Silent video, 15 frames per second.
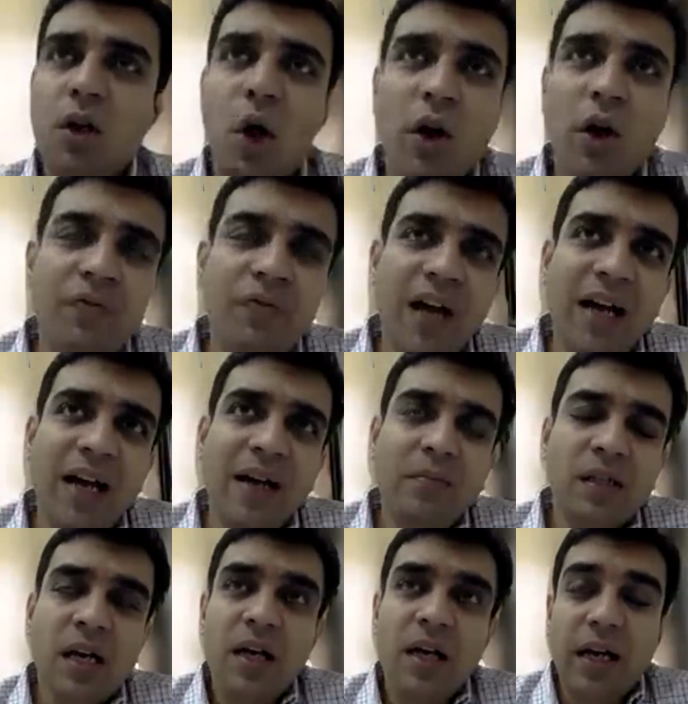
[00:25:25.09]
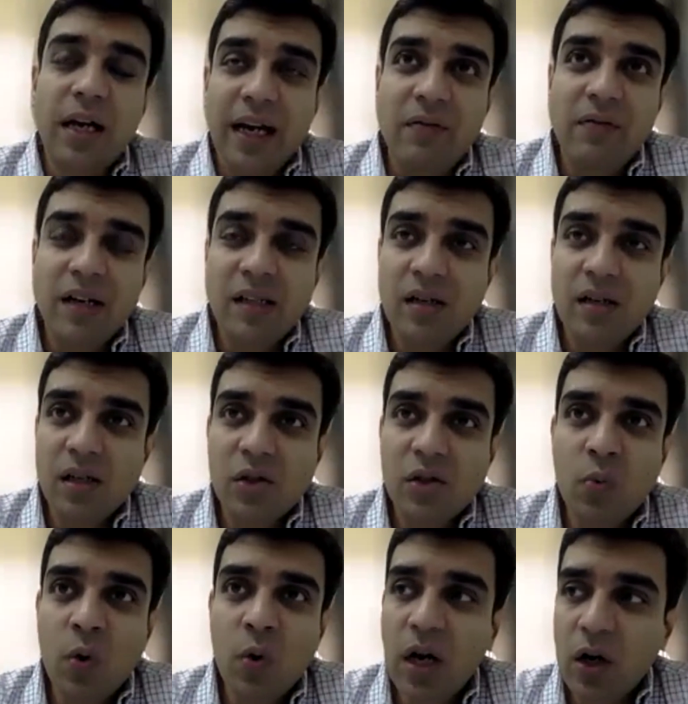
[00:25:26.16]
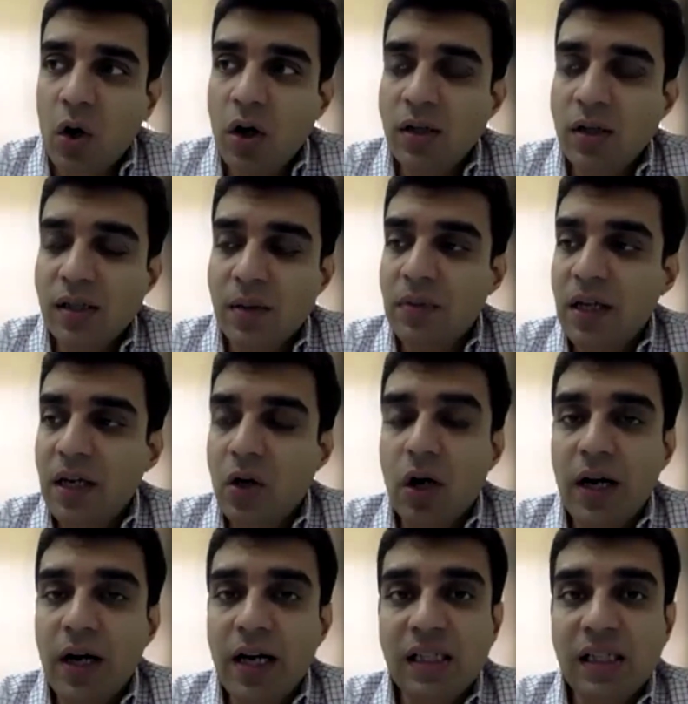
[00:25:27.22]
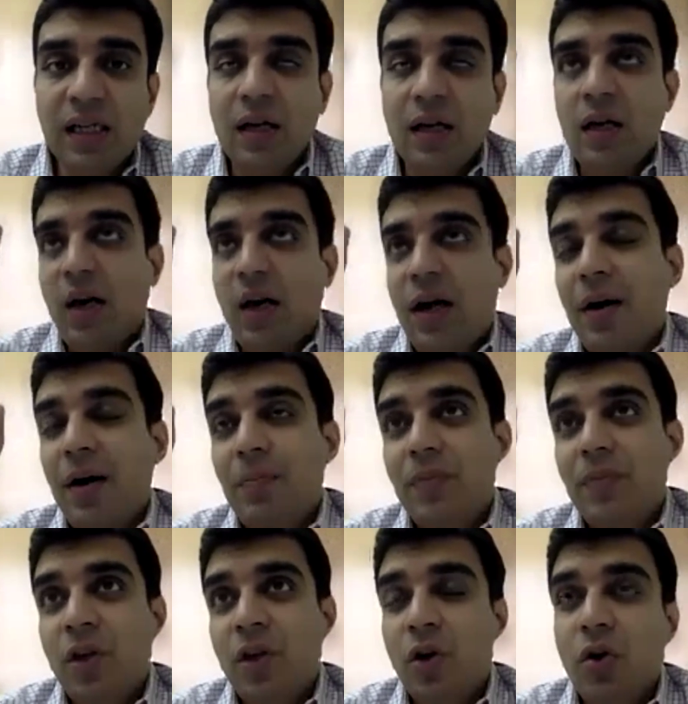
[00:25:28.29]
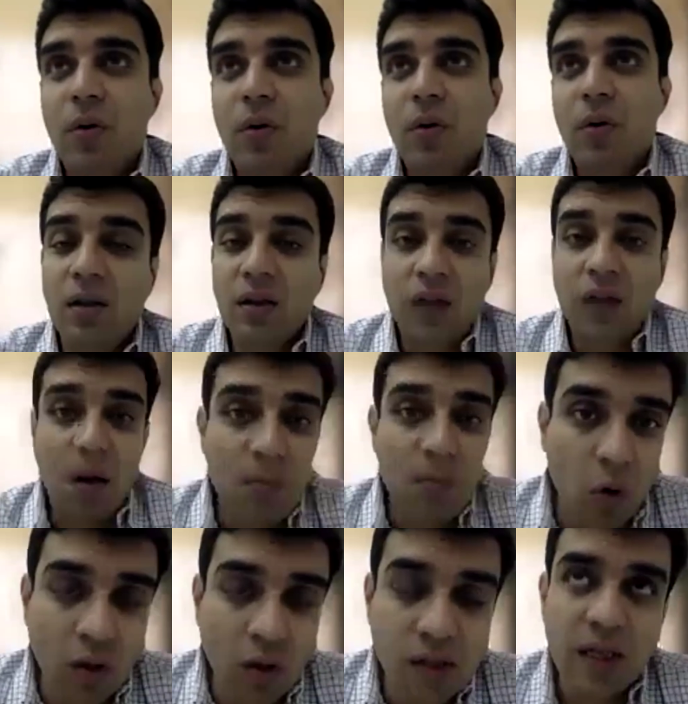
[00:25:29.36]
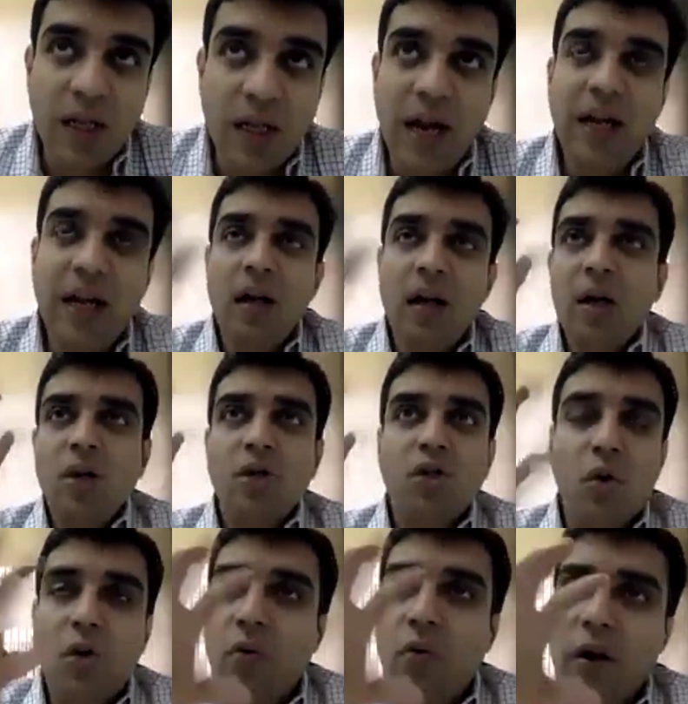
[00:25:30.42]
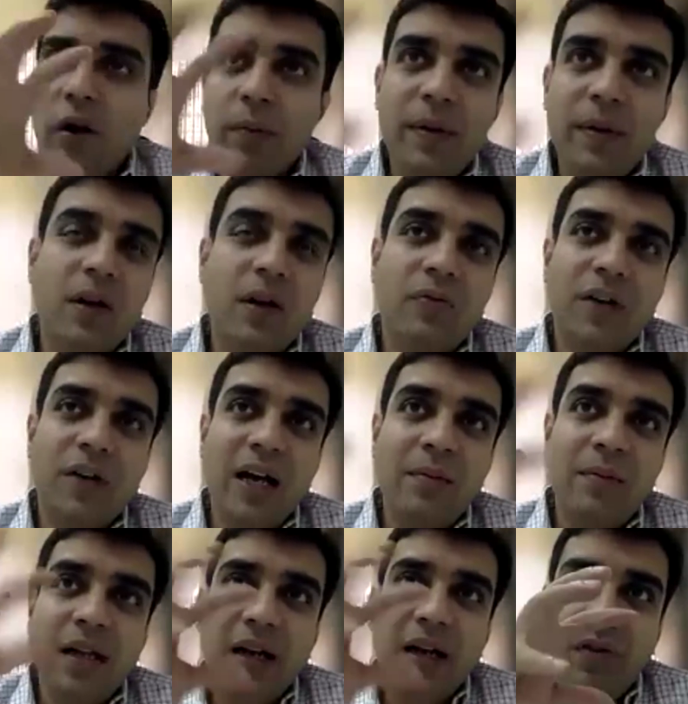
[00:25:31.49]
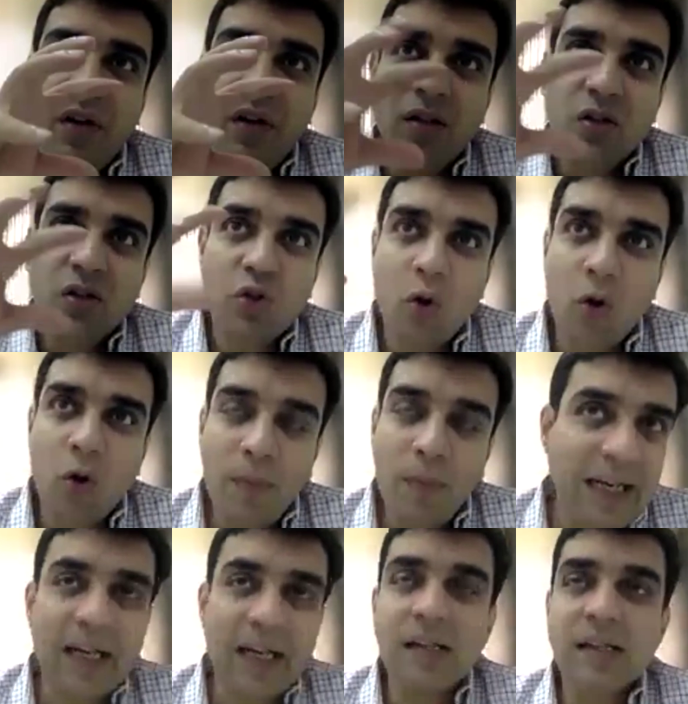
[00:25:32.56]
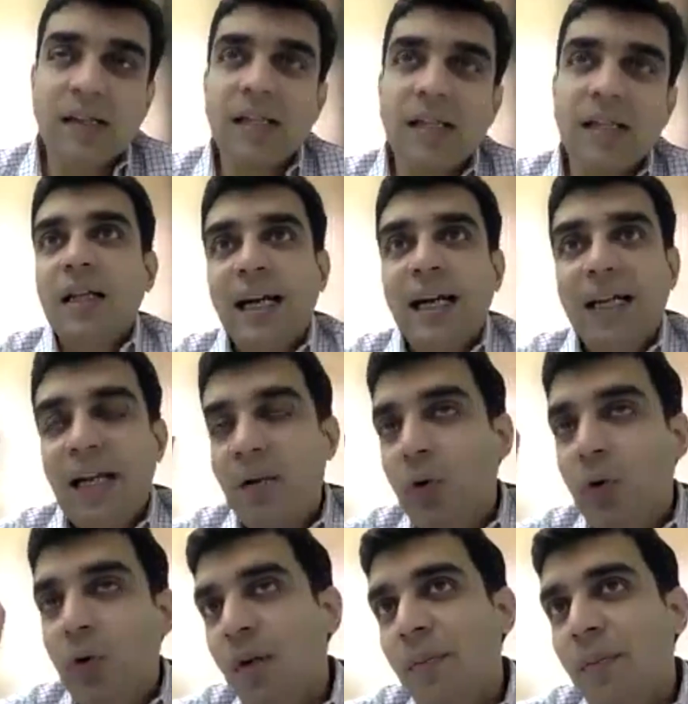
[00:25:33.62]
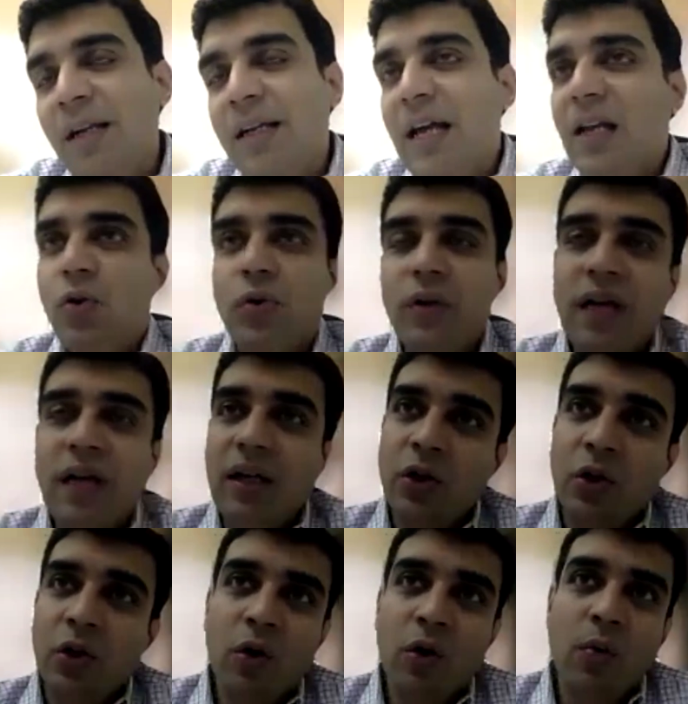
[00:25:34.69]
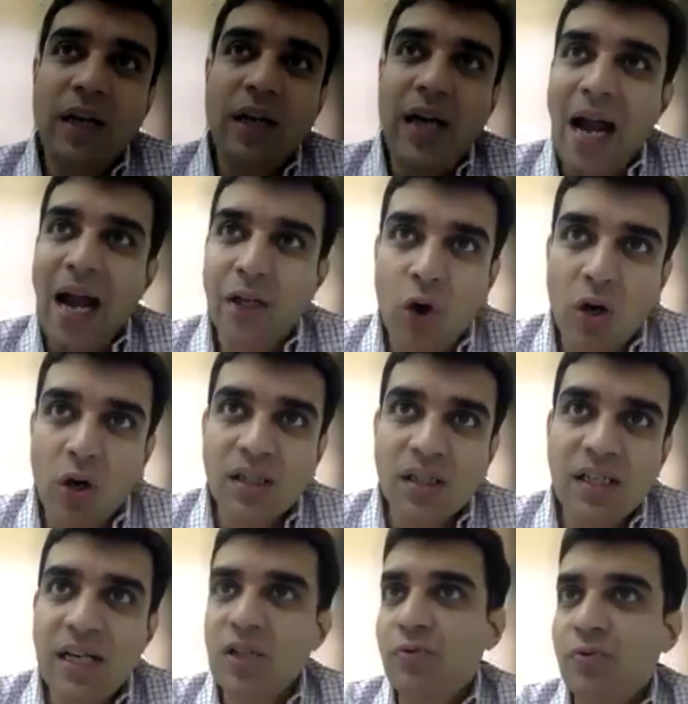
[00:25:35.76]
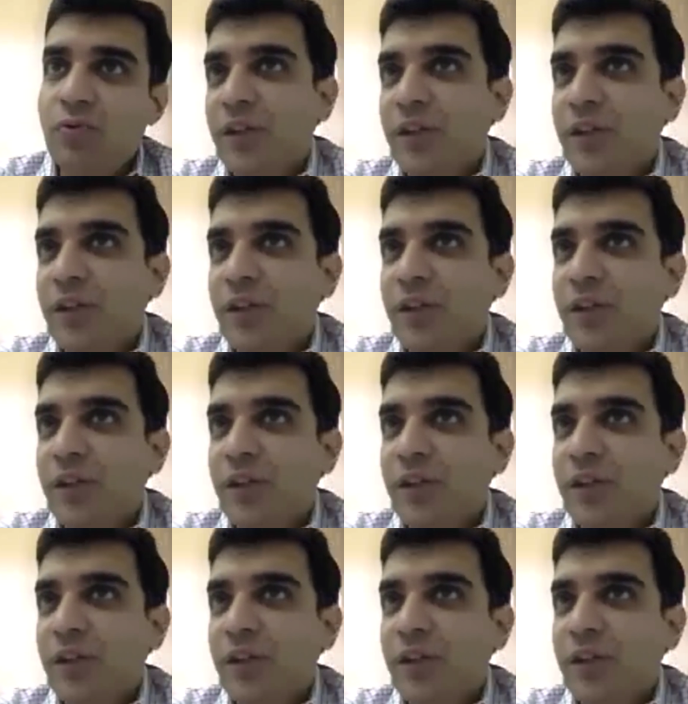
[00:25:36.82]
A lot of times, investors work on something called as, thumb rules, right? So over a period of time, they have done so many deals that they would come and tell you that, you know what, at your stage with